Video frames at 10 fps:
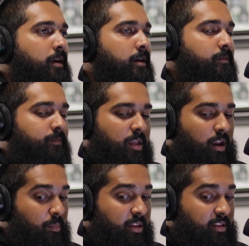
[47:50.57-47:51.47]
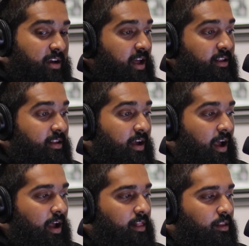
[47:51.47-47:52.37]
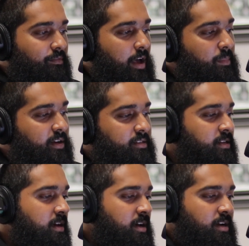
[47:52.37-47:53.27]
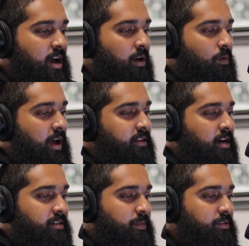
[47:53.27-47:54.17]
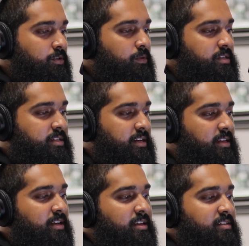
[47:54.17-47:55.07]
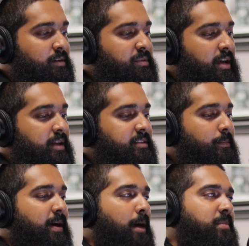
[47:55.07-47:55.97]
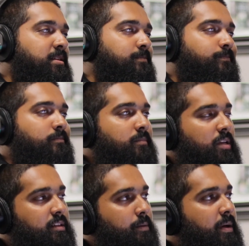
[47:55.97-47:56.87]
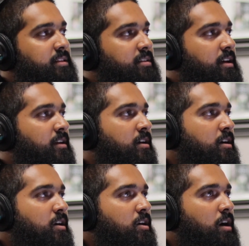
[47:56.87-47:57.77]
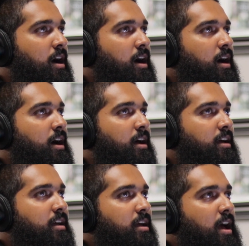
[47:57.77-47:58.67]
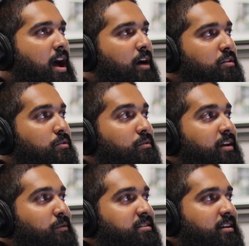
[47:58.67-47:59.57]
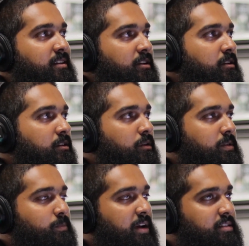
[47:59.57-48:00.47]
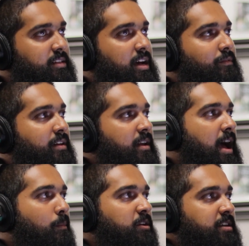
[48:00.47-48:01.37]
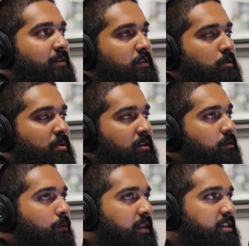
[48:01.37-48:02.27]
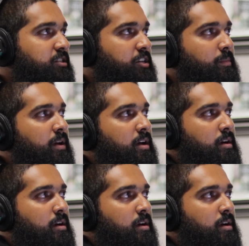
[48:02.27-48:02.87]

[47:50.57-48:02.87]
And I mean, kind of, I love that, because kind of what I talked about too is like, sometimes it depends on how you, like we said, you express love and how much effort you put into a relationship.